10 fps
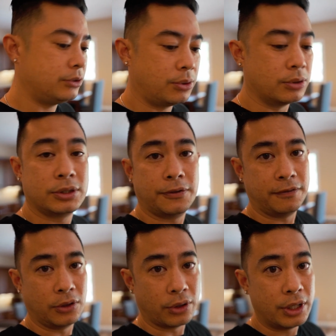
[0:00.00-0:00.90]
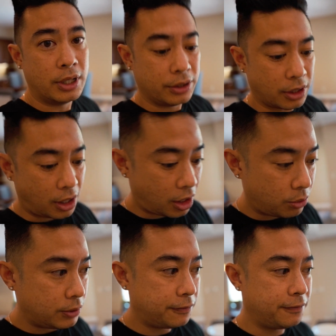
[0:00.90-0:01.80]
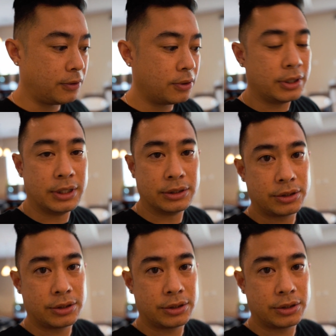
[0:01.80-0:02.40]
towards the floor. The hardwood floor is